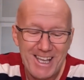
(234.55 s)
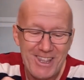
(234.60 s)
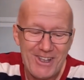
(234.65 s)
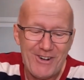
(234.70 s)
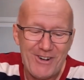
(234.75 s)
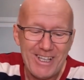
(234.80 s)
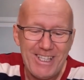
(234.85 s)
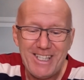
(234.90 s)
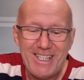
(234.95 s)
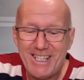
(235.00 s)

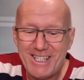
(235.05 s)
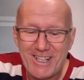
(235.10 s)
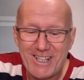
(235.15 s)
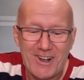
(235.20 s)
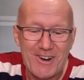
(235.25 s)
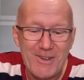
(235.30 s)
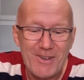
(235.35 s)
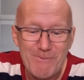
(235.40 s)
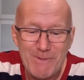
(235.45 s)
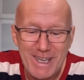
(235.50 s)
The rest is
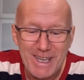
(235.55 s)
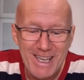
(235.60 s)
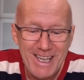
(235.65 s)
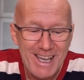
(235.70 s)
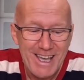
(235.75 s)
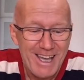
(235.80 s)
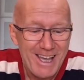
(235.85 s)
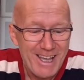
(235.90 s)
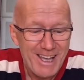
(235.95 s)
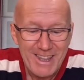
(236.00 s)
going to
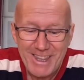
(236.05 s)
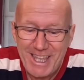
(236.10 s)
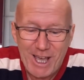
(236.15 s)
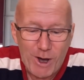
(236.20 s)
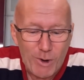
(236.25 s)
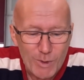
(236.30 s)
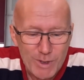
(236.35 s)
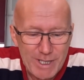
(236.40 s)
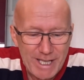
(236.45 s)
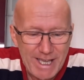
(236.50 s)
be
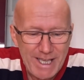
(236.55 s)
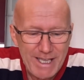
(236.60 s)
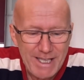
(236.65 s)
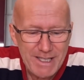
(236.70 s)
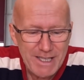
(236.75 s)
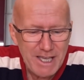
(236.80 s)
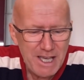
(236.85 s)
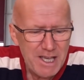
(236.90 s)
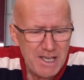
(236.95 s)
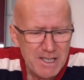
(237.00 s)
the old
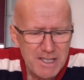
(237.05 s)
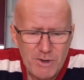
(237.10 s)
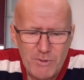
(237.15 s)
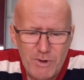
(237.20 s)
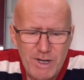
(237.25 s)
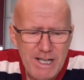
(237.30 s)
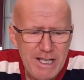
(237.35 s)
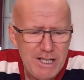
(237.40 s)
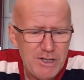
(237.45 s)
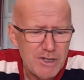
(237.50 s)
days. So
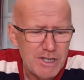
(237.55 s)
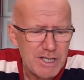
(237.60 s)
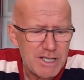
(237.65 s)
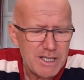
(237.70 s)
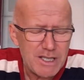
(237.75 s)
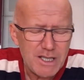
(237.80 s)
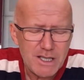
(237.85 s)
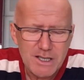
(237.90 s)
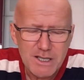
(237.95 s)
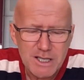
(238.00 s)
really,
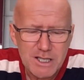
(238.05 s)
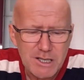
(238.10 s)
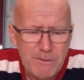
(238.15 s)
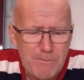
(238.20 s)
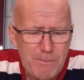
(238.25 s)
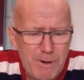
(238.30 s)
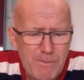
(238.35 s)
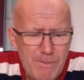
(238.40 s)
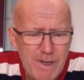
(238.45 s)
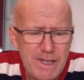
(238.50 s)
just
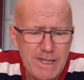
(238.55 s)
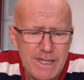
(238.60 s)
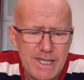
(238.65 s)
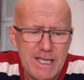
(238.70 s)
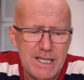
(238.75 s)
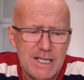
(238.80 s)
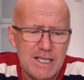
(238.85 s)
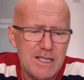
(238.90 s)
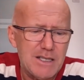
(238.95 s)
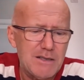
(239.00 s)
supplement
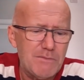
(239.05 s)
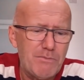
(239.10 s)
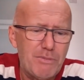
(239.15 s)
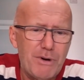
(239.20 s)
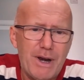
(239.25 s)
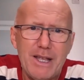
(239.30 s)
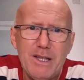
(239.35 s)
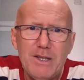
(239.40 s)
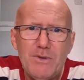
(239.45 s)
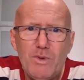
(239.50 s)
this
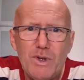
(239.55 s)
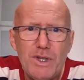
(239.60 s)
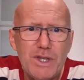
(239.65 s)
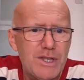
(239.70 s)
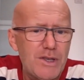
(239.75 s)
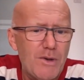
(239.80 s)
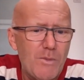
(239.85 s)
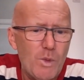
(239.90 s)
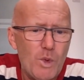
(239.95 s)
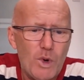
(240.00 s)
bread
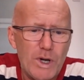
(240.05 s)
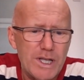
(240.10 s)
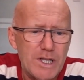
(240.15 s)
with some